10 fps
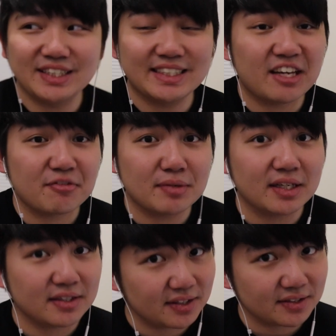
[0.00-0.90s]
saved me
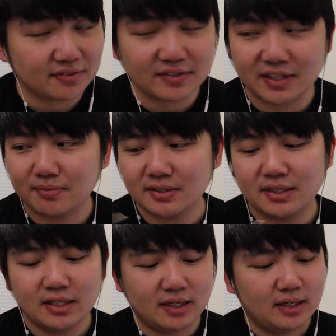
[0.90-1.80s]
a dozen of times.
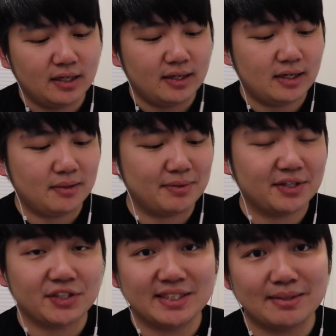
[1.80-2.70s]

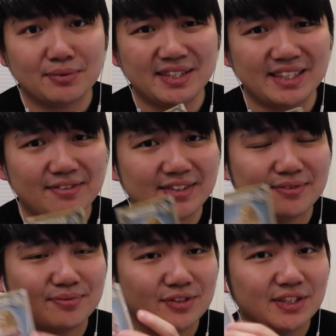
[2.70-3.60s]
Because she's number
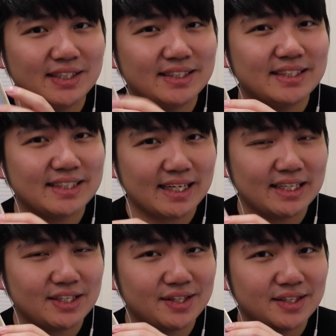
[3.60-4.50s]
seven. She's the
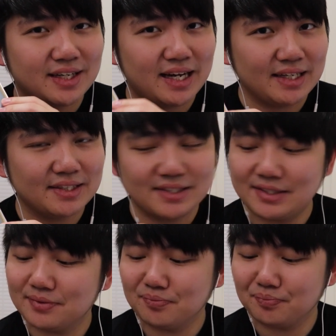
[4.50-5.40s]
second
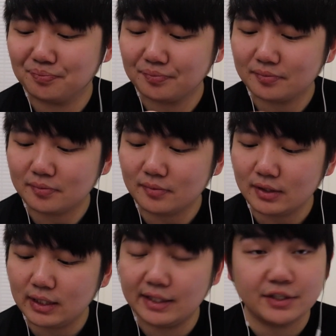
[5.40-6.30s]
highest.
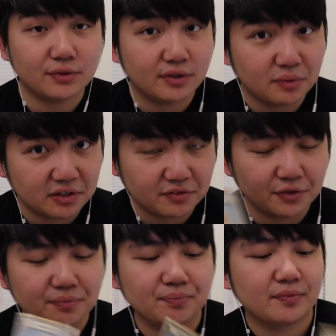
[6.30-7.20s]
And there's only one of her.
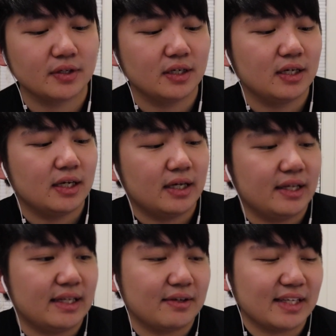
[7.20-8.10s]

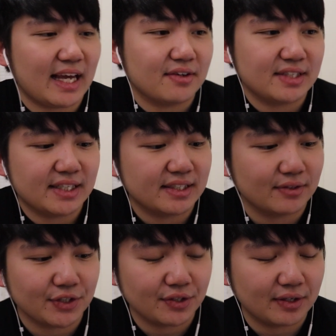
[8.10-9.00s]
Now, the countess,
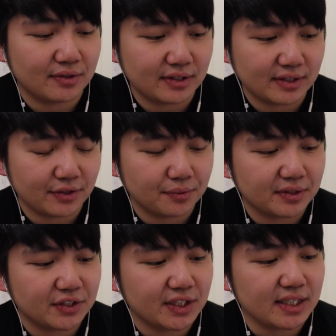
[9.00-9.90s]
I'll tell you
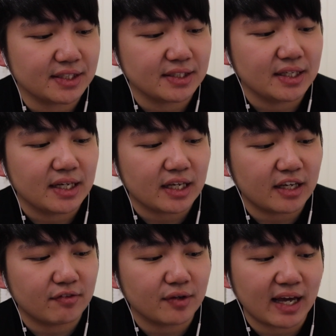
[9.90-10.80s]
what she does.
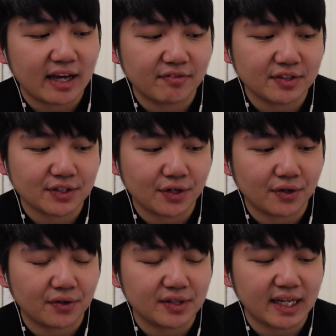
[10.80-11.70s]
If you have this
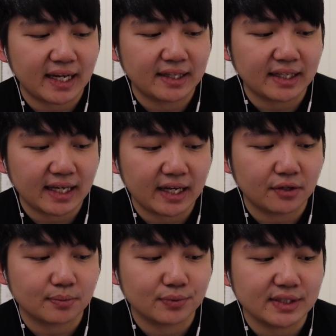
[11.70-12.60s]
card and the king
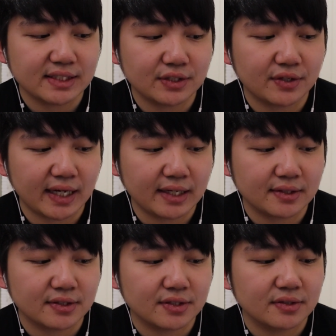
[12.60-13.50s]
or prince in your
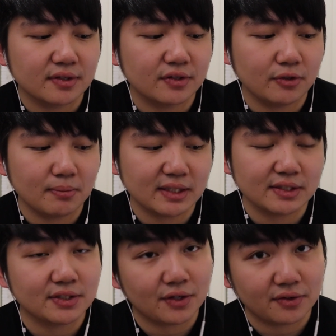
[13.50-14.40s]
hand, you must
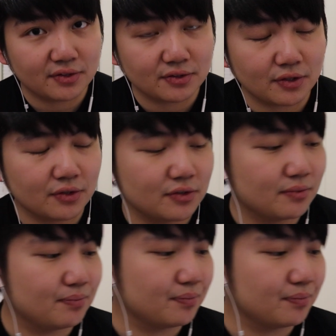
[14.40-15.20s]
discard this card.